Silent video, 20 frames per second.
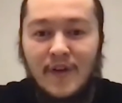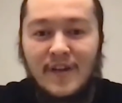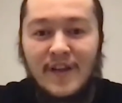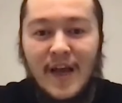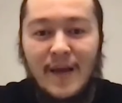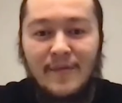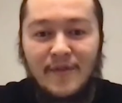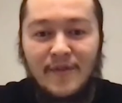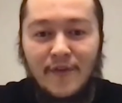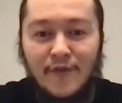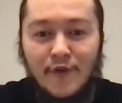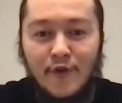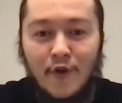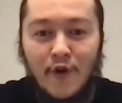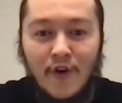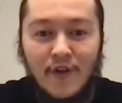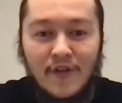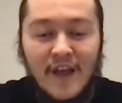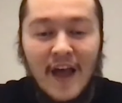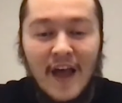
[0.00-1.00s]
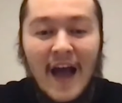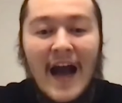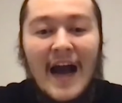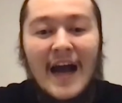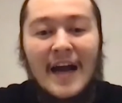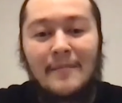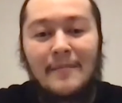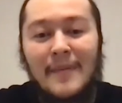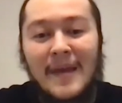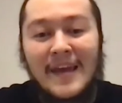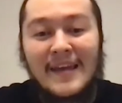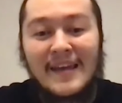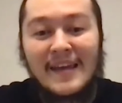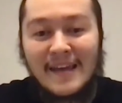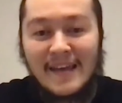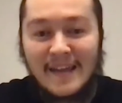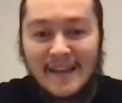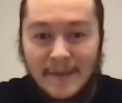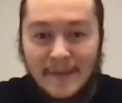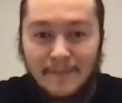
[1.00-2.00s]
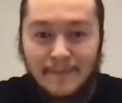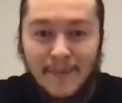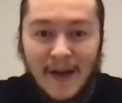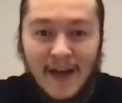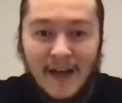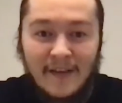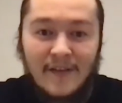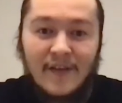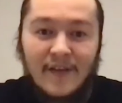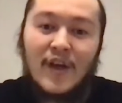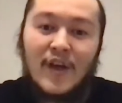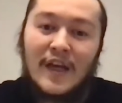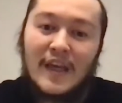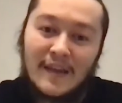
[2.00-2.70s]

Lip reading: types of dogs are making an impact